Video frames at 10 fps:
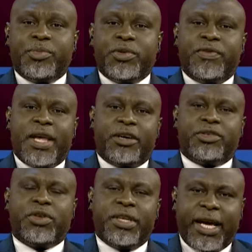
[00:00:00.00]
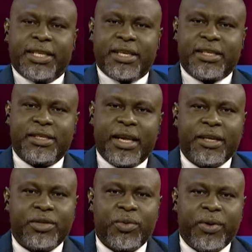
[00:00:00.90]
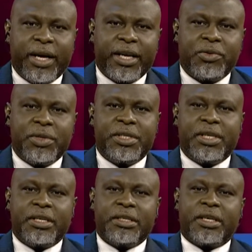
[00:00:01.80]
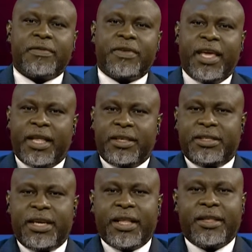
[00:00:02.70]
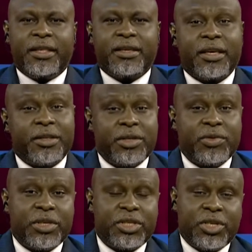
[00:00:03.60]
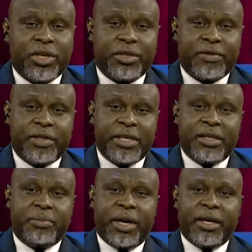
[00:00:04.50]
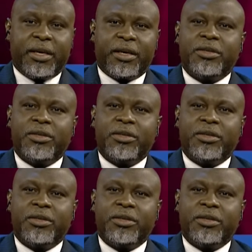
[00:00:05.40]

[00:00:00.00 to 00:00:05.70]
Let's move now to Niger State, where Christians have gathered at the Cathedral Church of St.